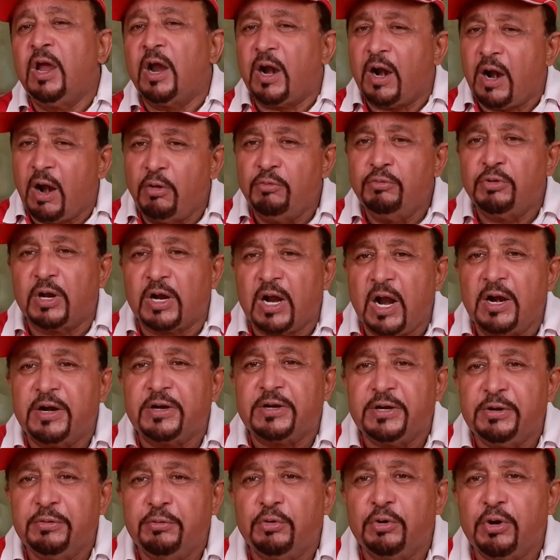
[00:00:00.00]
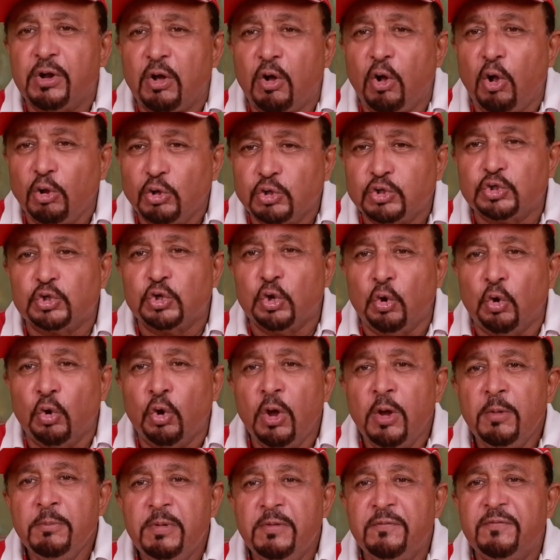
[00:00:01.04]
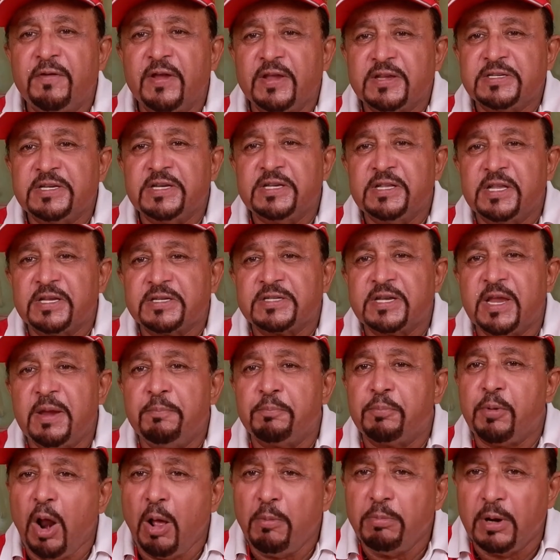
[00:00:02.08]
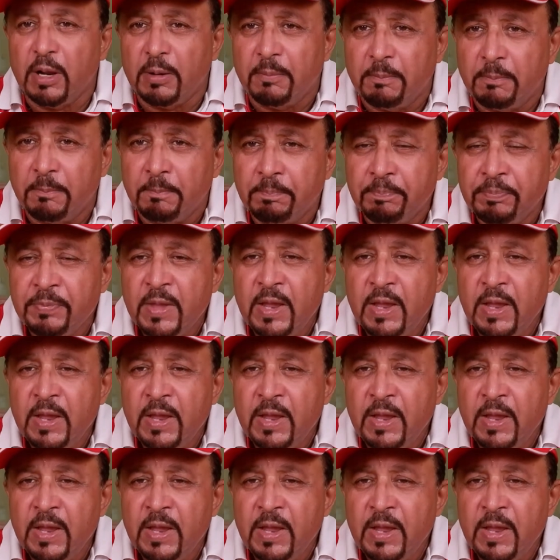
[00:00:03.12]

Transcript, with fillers: around the country would also be facing the same problem.